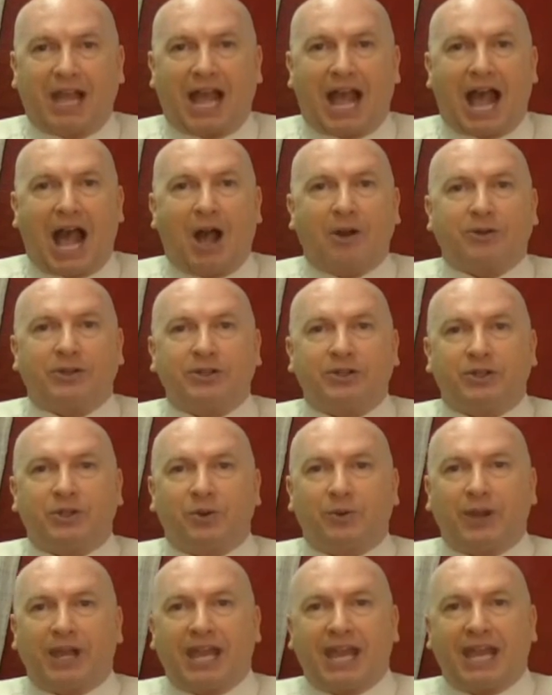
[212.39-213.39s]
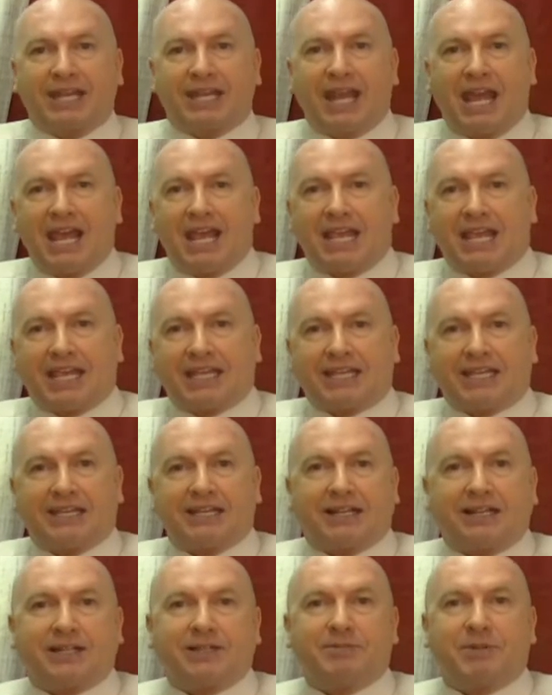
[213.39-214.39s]
How can you go ahead and
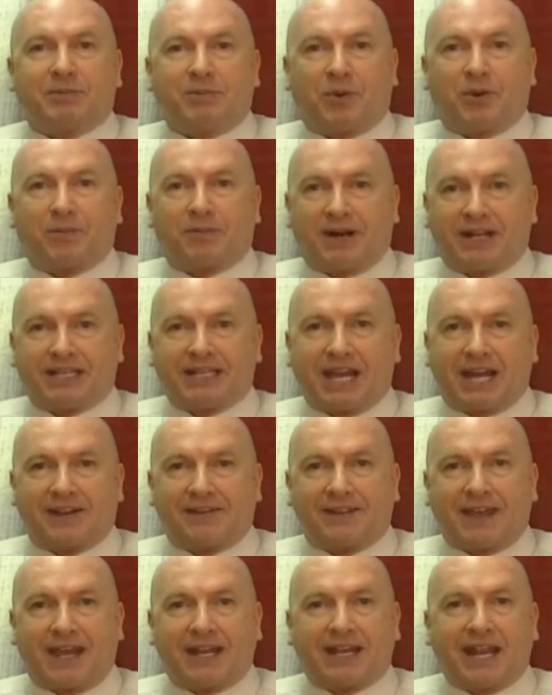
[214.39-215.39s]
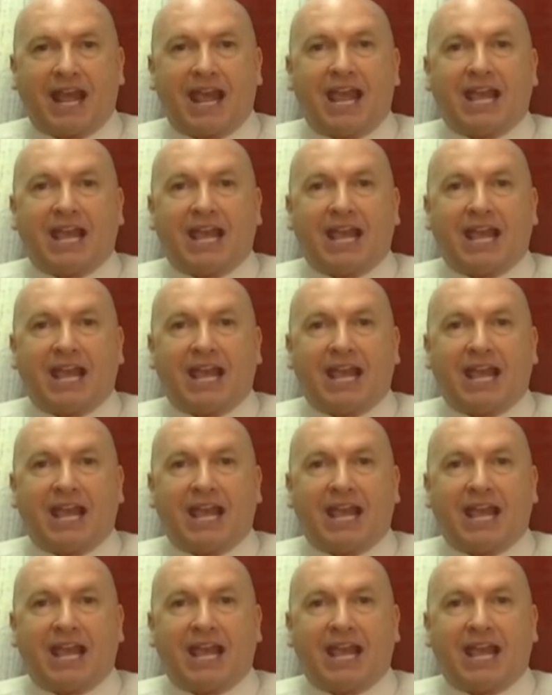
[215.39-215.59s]
get a little bit more money out of that?